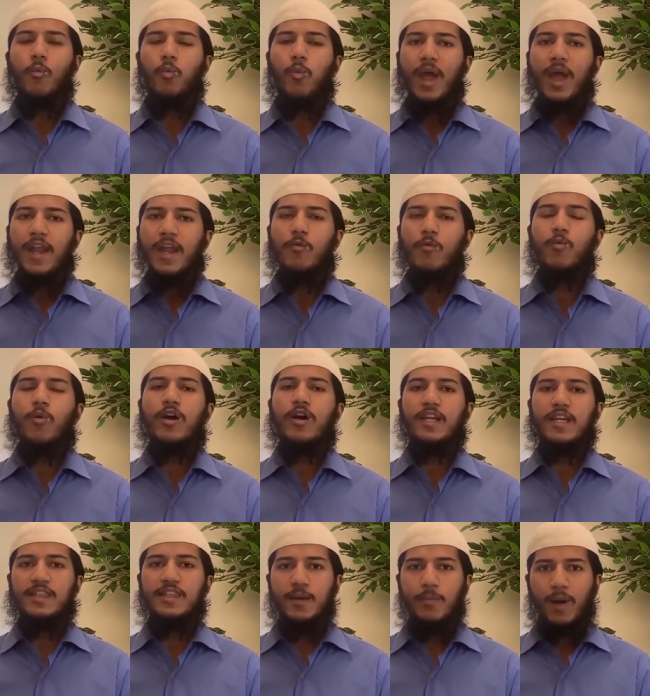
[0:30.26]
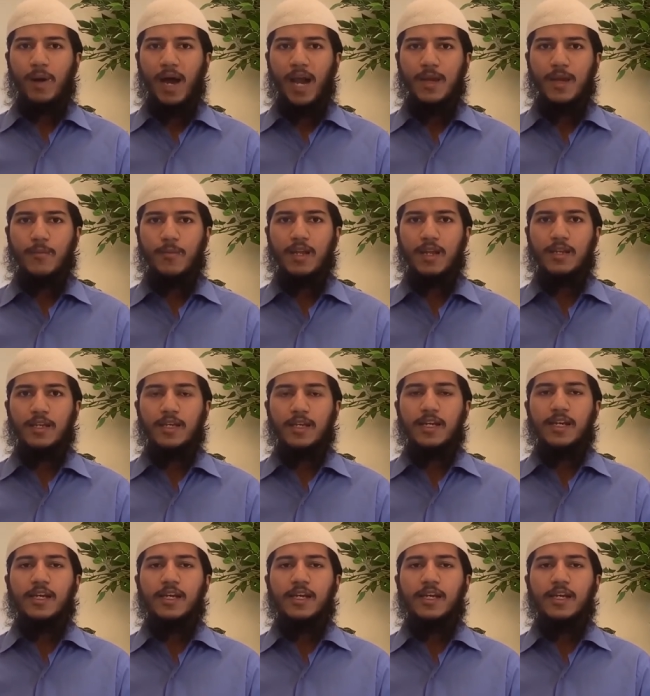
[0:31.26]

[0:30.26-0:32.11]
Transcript: whenever in the Bible